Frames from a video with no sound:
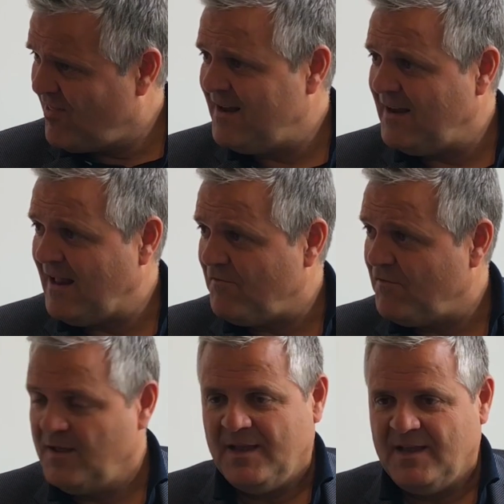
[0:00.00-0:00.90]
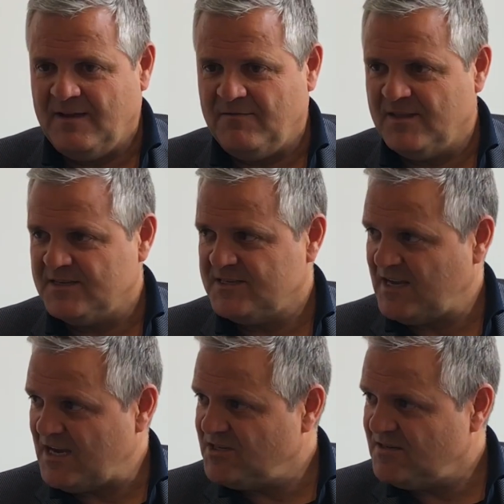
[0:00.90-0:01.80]
than enough. If the
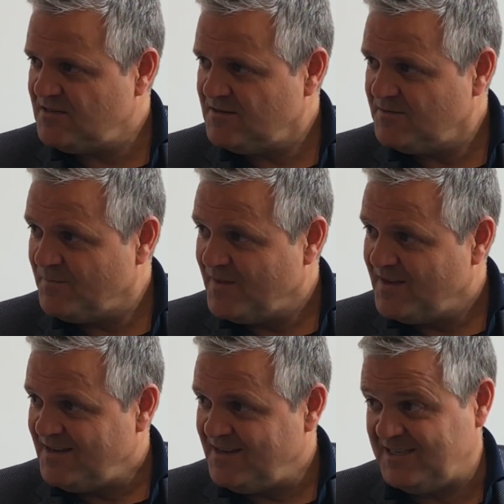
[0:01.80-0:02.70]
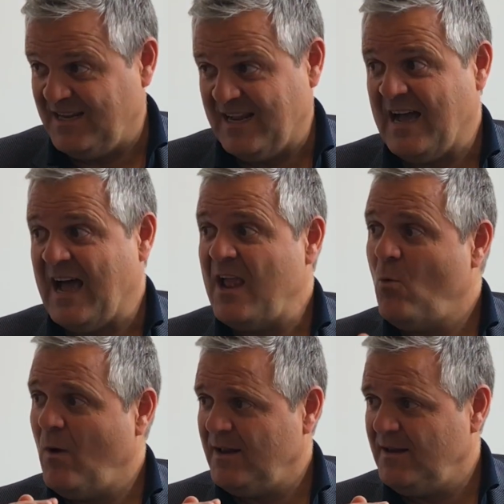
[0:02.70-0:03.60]
session is in a high
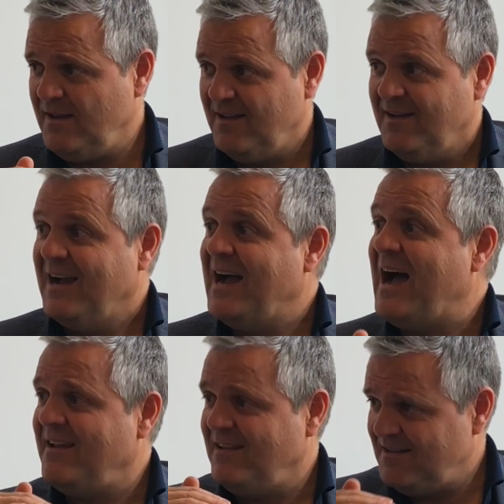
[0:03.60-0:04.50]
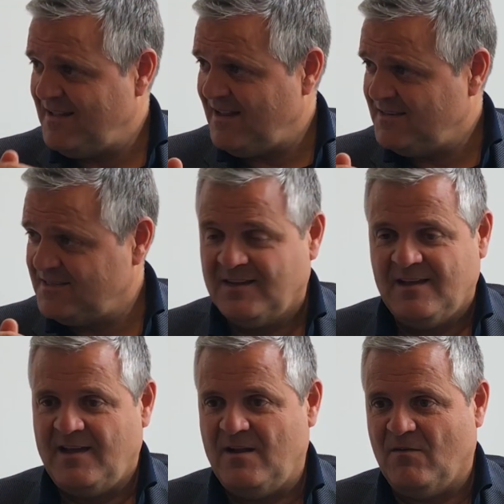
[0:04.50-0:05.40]
quality, high intense,
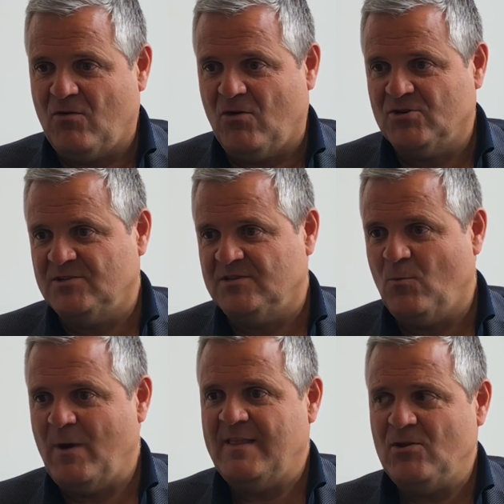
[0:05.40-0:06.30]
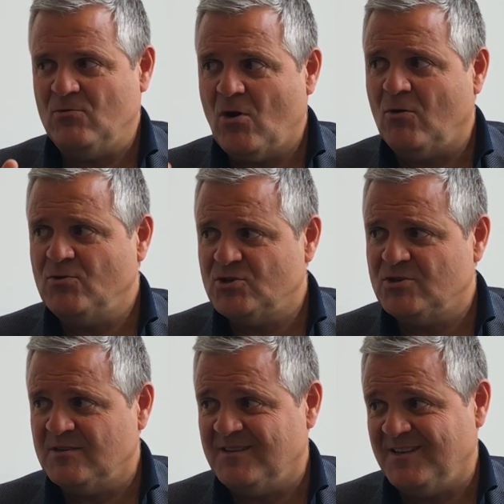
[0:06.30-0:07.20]
and of course the way that you
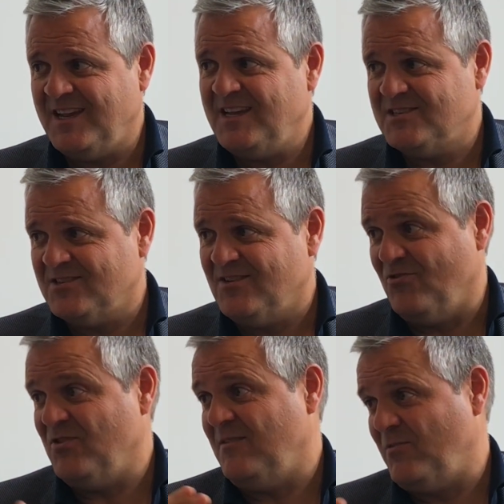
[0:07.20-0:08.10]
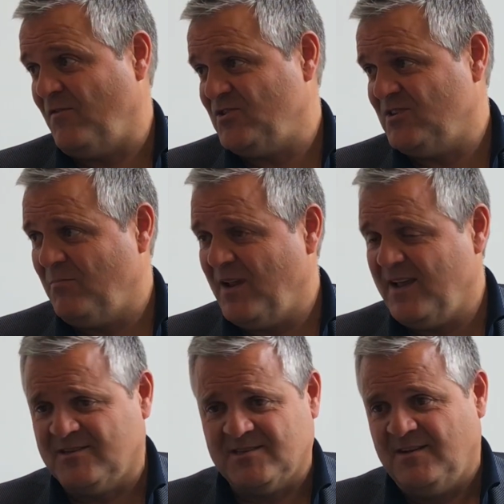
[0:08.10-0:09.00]
coach the kids or the professional
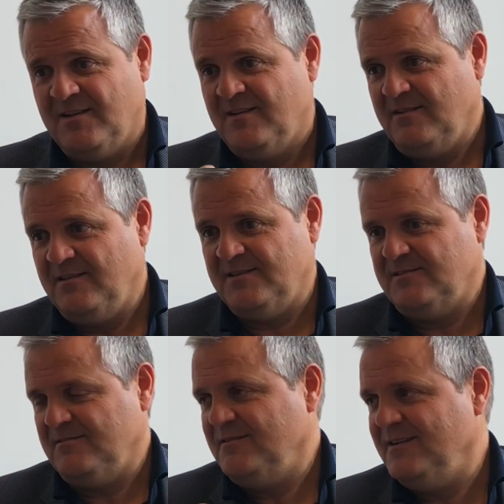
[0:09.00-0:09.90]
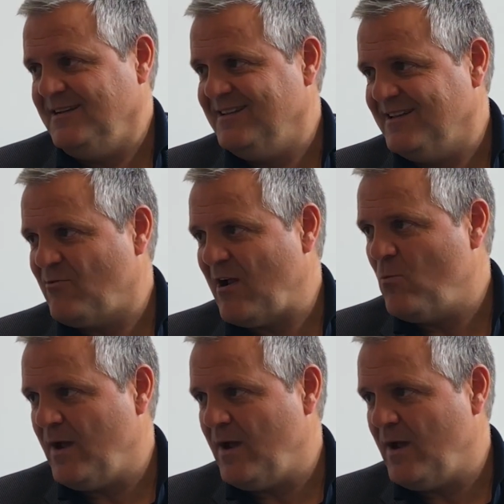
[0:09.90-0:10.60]
players is in the right